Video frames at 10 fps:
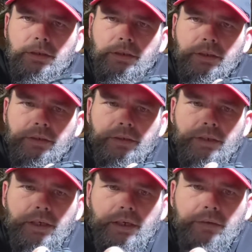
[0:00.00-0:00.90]

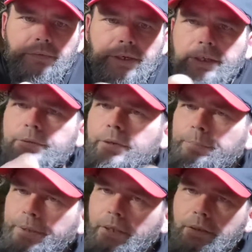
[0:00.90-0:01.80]
They're very
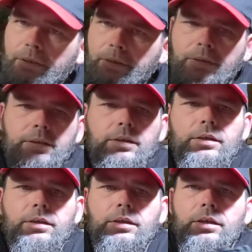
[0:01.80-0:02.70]
grippy.
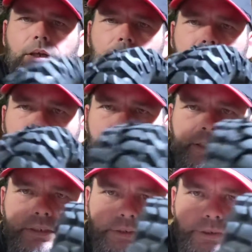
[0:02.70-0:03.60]
I really
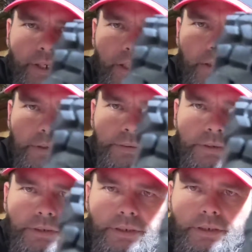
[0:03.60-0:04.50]
like the tread. It's
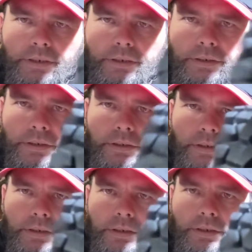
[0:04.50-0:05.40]
really
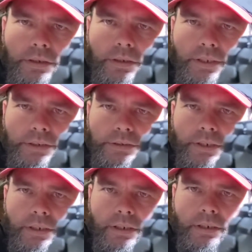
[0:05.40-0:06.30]
nice
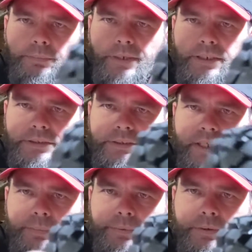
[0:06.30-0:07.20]
tread on it. I might
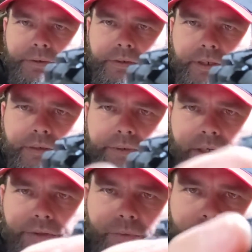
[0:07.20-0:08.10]
sipe every
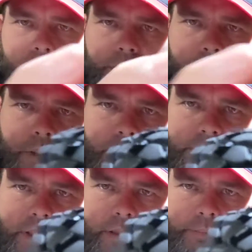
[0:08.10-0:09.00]
other one of the
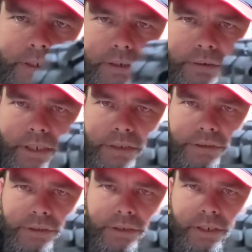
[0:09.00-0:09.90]
blocks out of the middle. I'm not
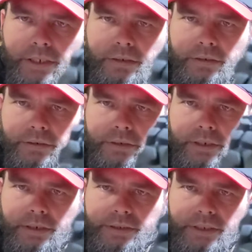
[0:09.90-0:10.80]
sure yet. Got
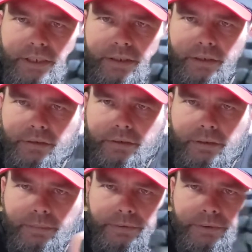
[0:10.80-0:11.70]
to see how they crawl
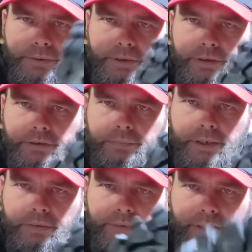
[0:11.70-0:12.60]
before we go
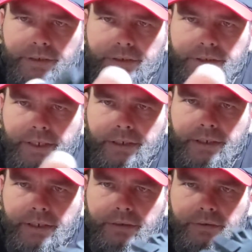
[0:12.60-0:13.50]
modifying the tire
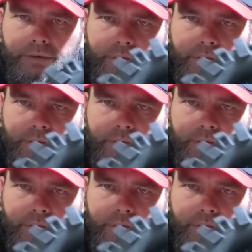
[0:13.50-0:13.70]
out.